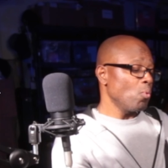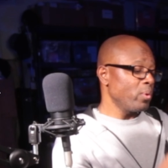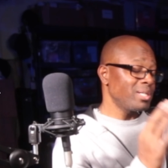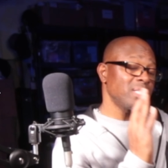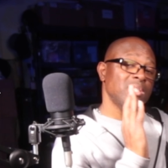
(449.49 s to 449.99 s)

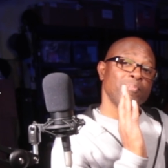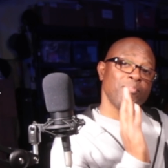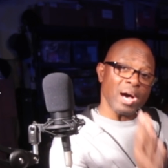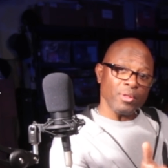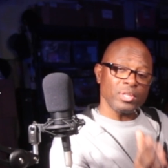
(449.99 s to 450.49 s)
which is
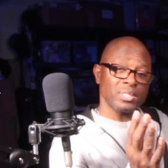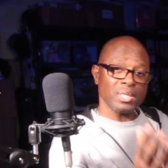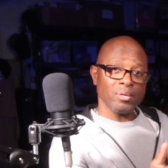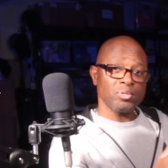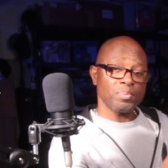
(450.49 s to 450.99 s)
about the
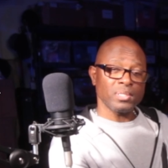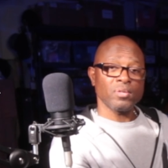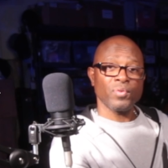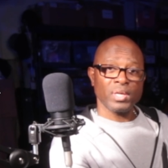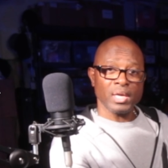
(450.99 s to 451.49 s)
same
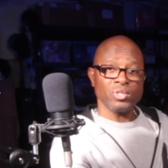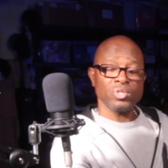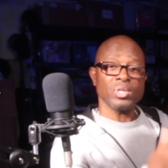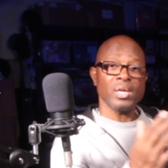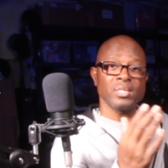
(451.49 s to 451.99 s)

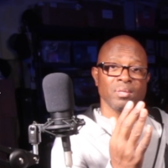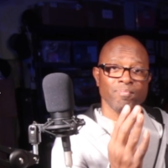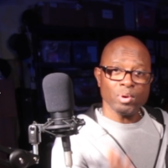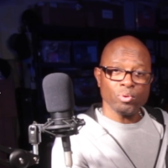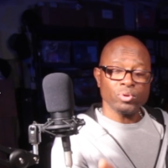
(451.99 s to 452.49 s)
specifications as the
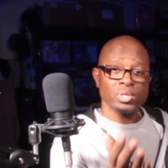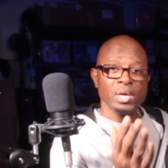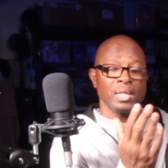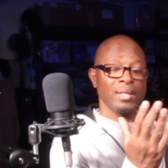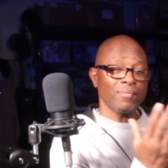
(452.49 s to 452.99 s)
motors
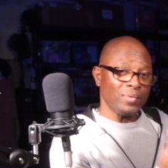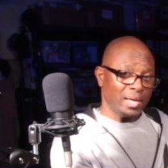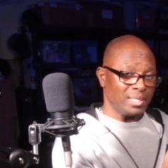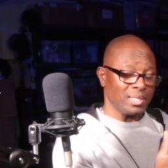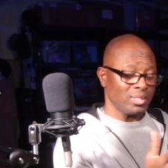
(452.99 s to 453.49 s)
that
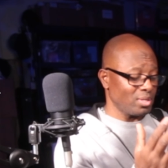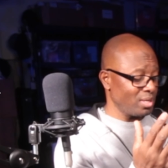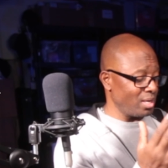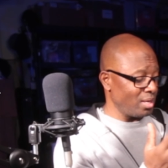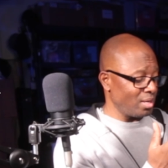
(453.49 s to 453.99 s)
Flight Test
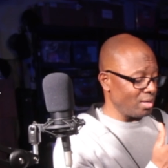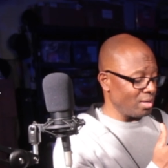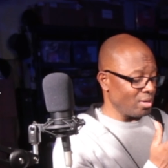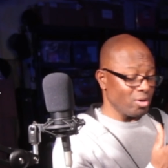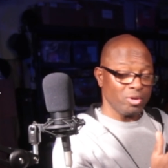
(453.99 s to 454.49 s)
and
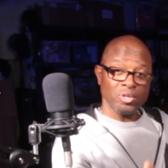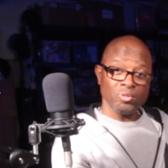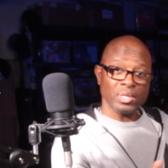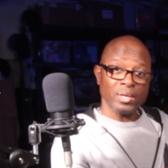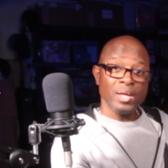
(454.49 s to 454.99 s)
are
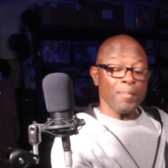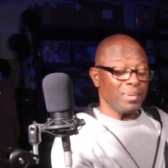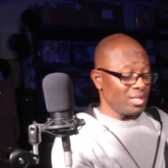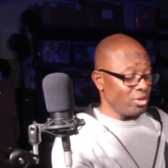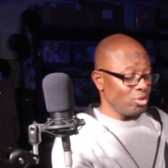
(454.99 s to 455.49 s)
using,
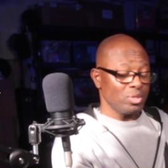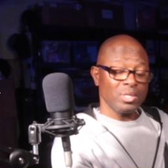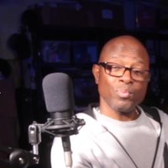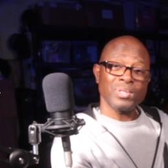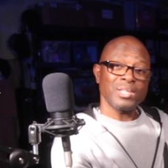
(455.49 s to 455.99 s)
but they're
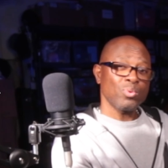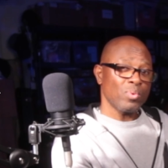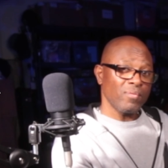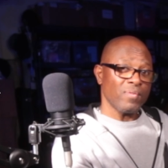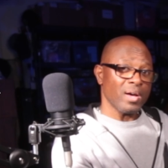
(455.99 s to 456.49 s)
using it with a
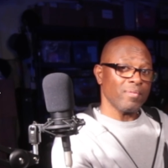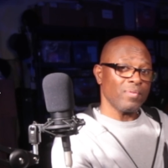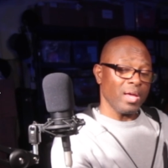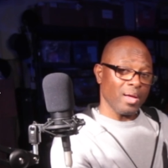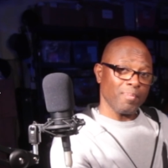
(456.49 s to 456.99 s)

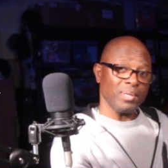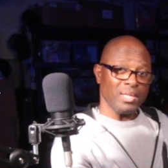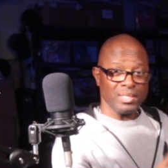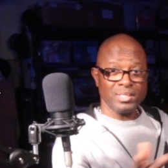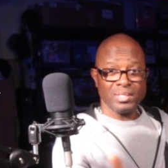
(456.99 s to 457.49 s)
25 amp
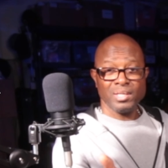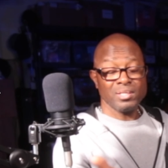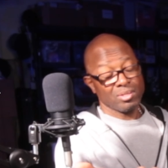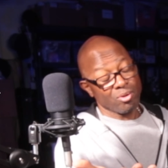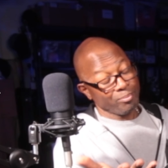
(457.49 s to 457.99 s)
ESC.
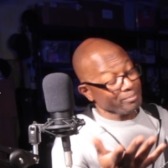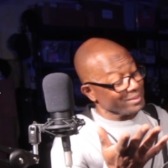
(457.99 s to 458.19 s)
So